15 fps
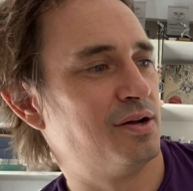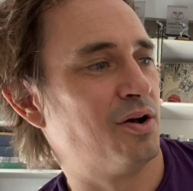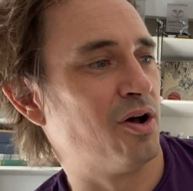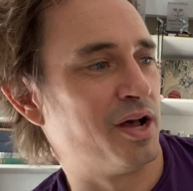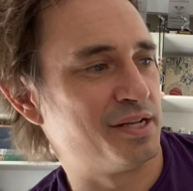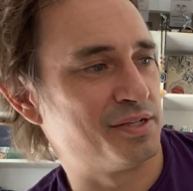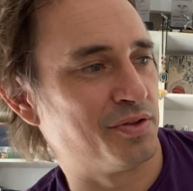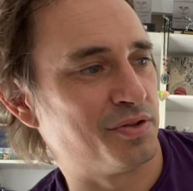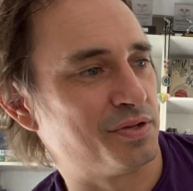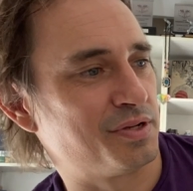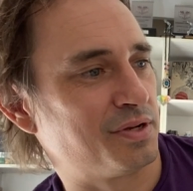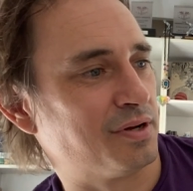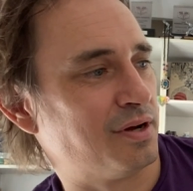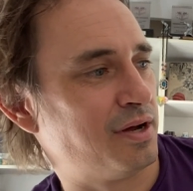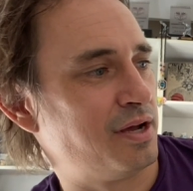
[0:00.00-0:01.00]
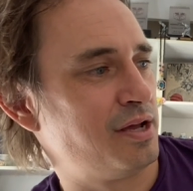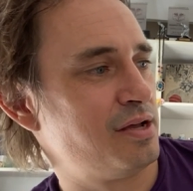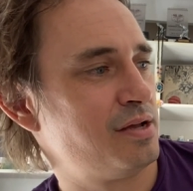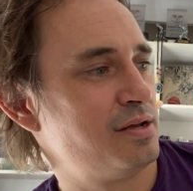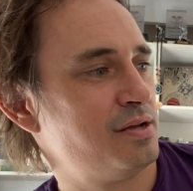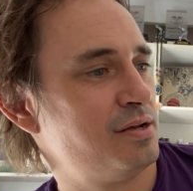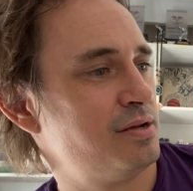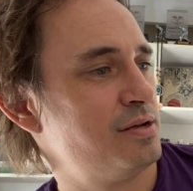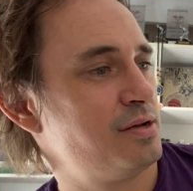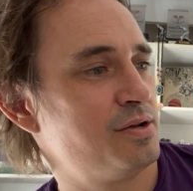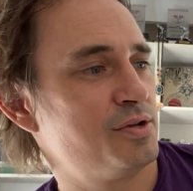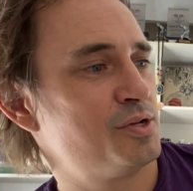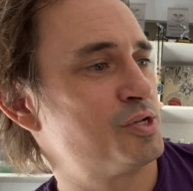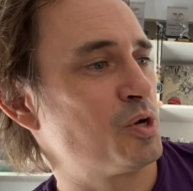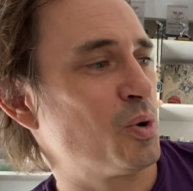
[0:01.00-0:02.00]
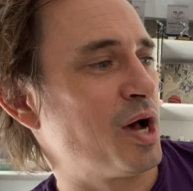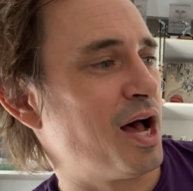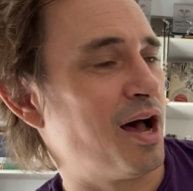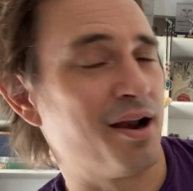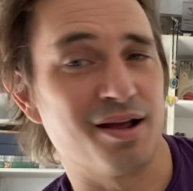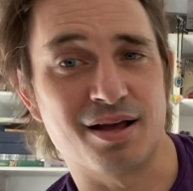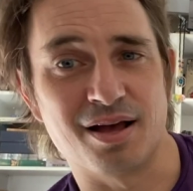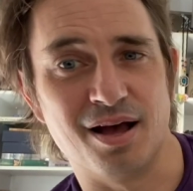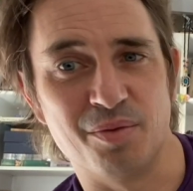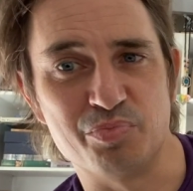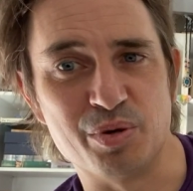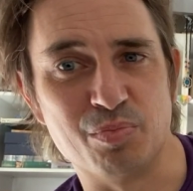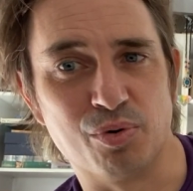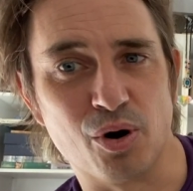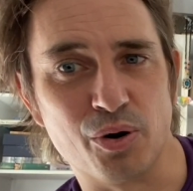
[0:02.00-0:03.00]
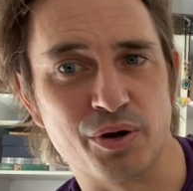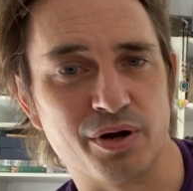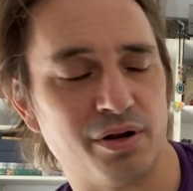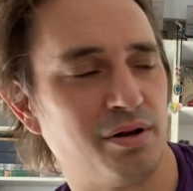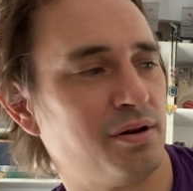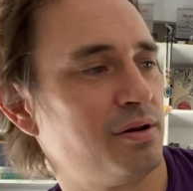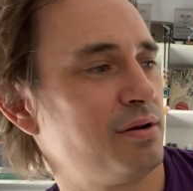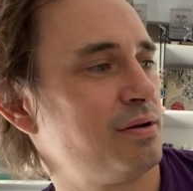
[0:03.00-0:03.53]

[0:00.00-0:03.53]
Eyes on the sky. So hard it can't be broken.